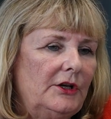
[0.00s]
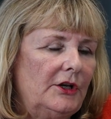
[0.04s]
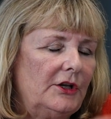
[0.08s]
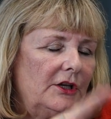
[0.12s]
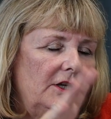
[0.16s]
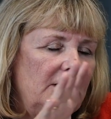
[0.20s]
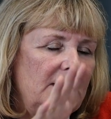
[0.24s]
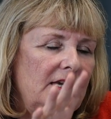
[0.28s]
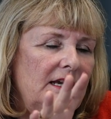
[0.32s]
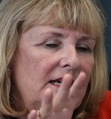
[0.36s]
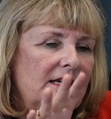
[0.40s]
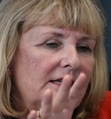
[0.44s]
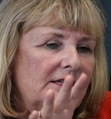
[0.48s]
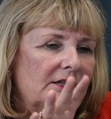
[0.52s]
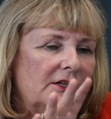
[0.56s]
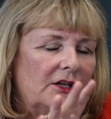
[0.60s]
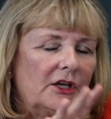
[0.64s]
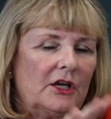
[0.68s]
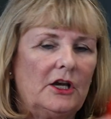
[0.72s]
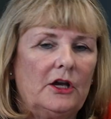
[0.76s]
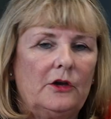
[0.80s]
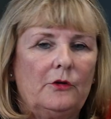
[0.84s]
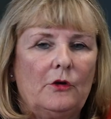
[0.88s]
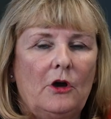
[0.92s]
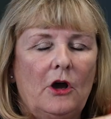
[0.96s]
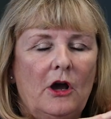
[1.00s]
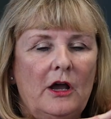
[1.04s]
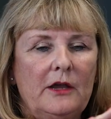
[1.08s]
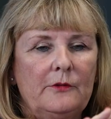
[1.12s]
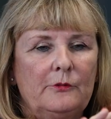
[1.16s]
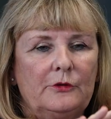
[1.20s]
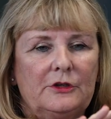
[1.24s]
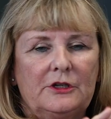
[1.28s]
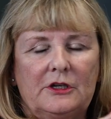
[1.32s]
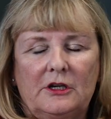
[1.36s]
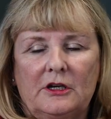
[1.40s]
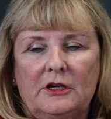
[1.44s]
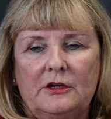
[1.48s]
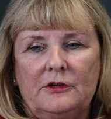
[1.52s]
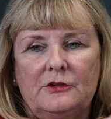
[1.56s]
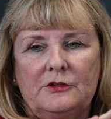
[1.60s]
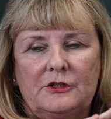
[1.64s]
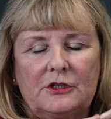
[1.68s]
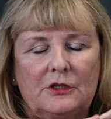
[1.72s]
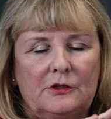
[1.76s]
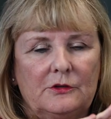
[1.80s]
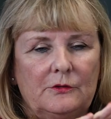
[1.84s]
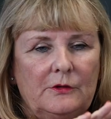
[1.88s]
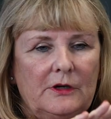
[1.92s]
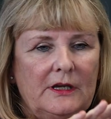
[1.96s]
years ago I would go
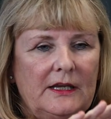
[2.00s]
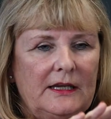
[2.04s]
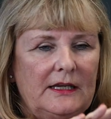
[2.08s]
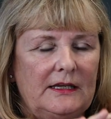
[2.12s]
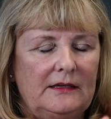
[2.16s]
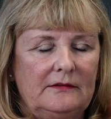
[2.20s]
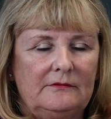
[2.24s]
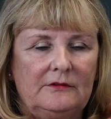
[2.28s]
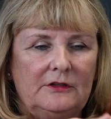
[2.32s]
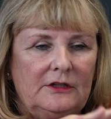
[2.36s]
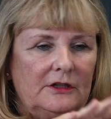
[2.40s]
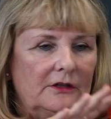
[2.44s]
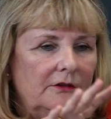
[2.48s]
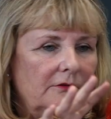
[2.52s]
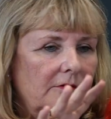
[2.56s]
to a